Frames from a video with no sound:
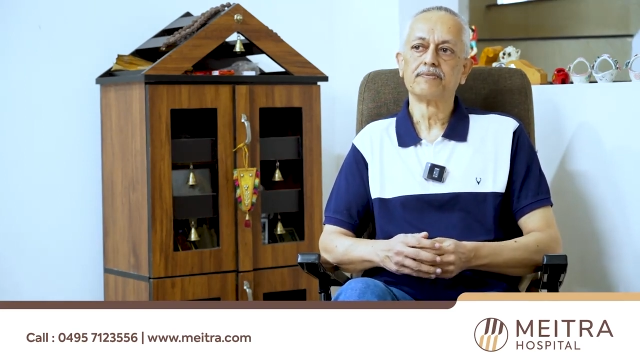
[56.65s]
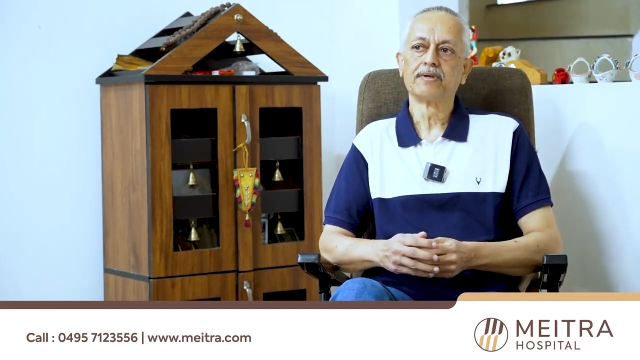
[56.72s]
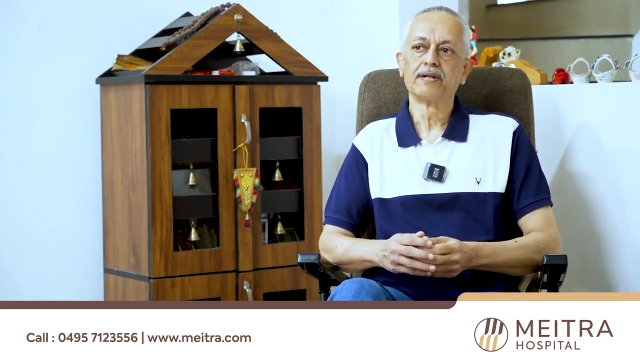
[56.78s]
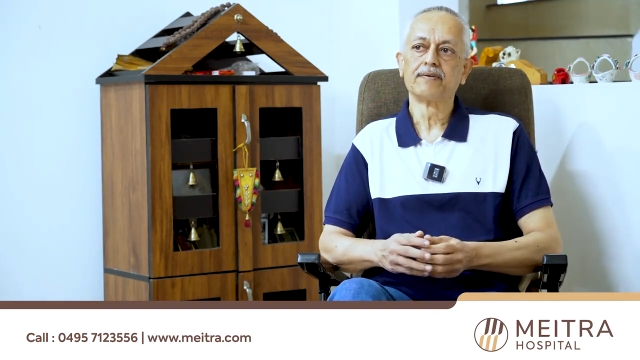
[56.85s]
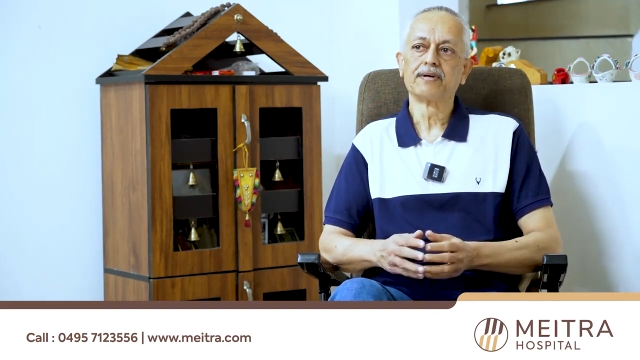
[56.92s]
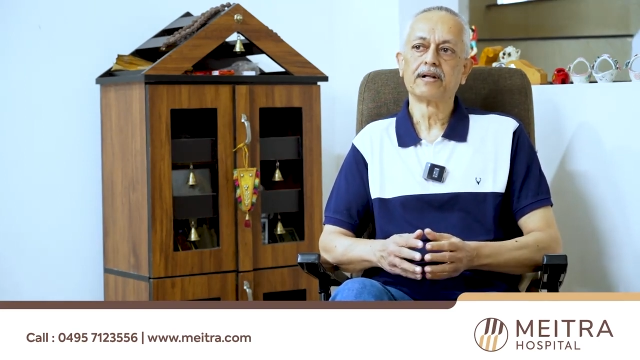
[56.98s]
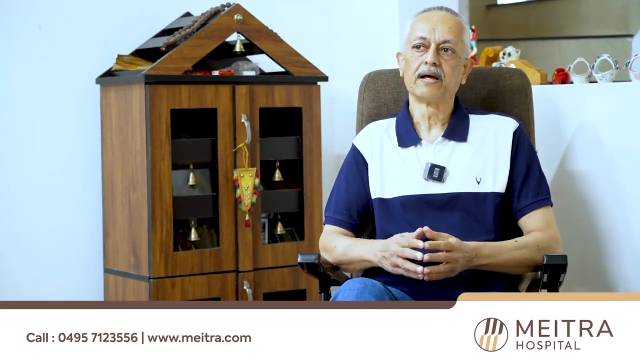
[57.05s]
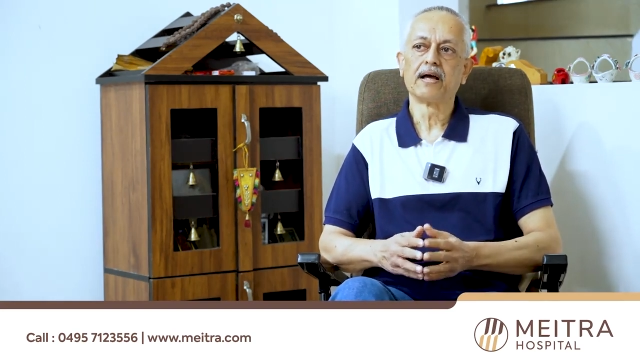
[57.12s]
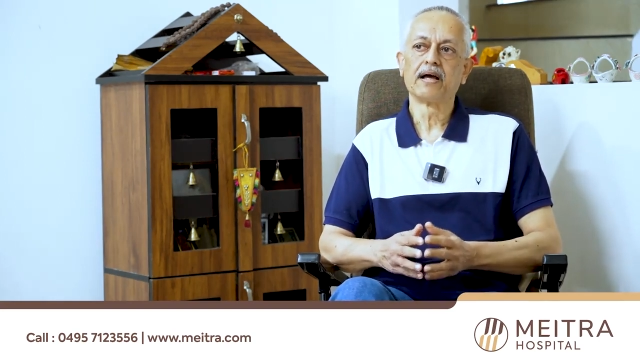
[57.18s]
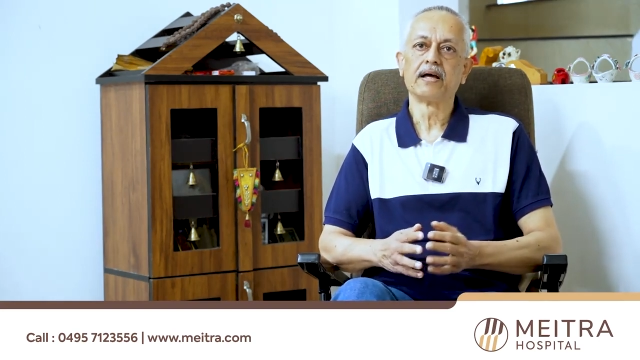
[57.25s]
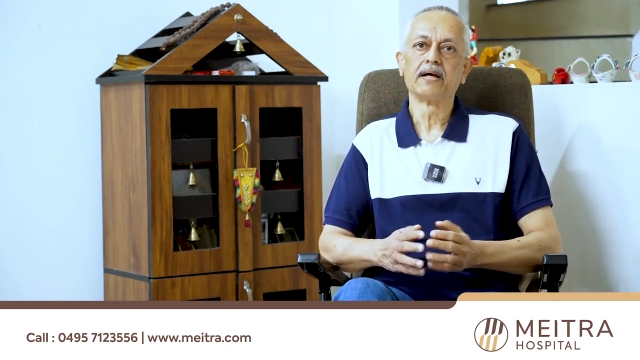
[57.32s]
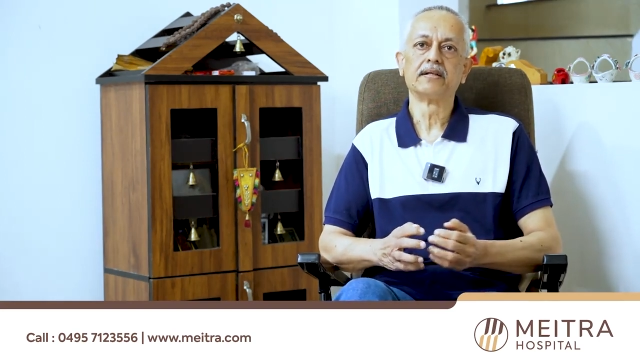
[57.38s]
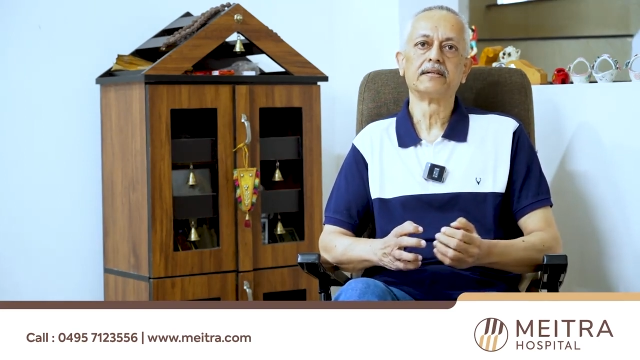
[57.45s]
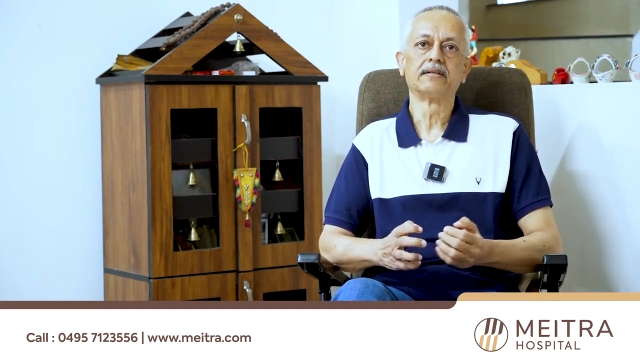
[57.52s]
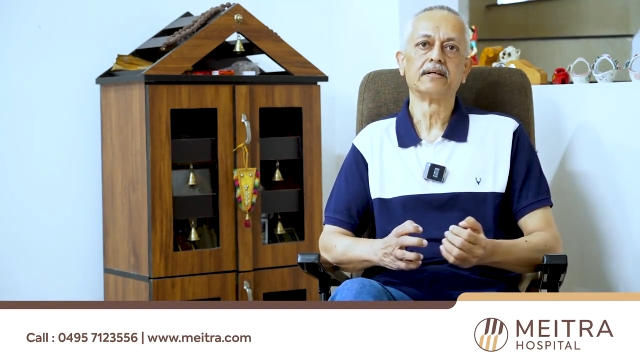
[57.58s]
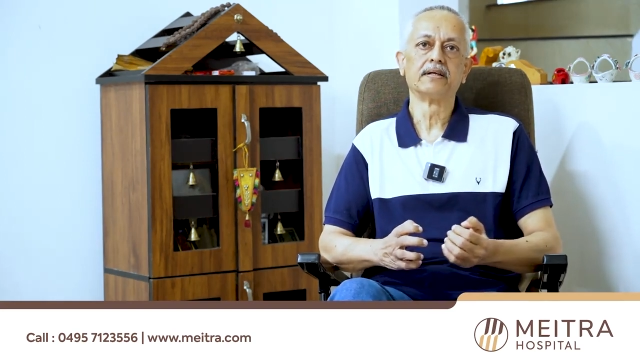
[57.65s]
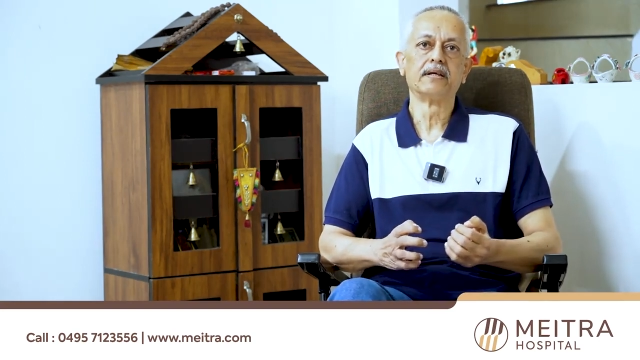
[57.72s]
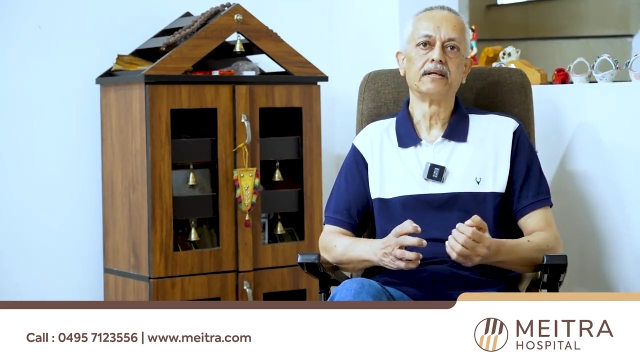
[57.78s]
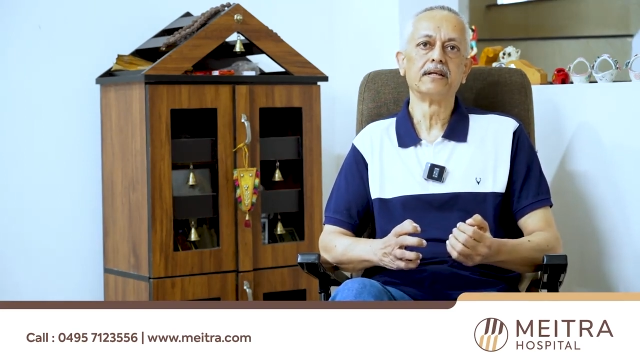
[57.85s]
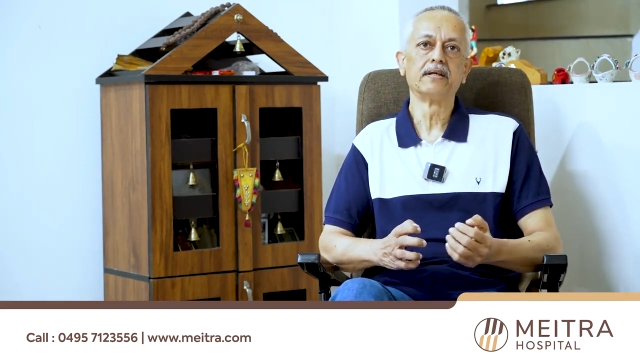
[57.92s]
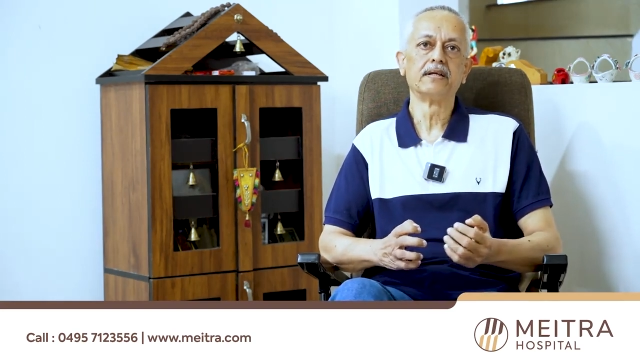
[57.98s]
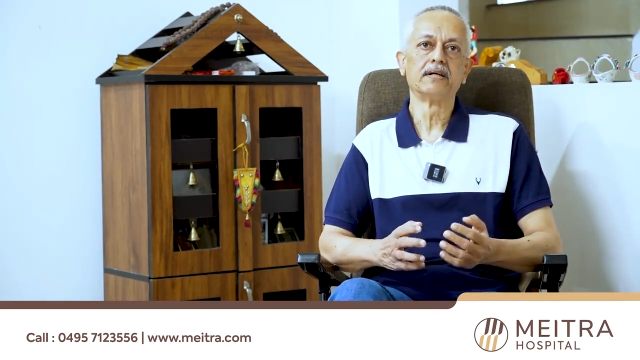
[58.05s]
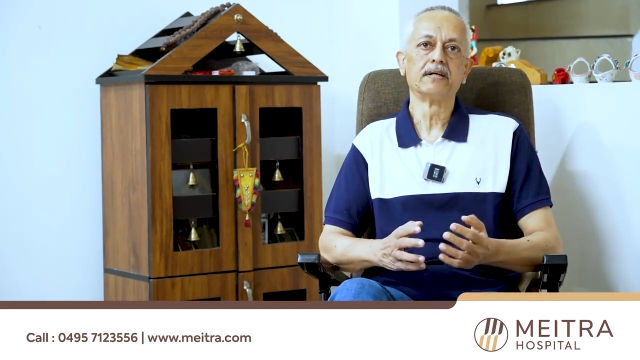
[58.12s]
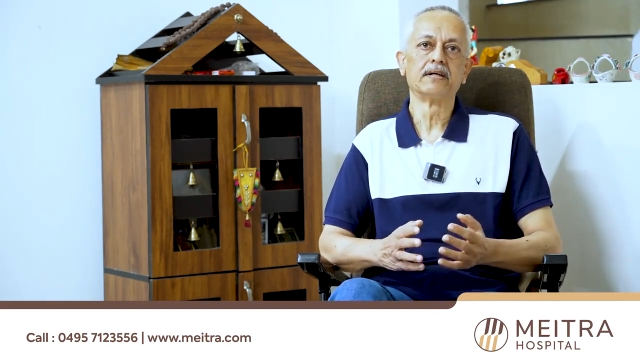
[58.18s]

whenever I had any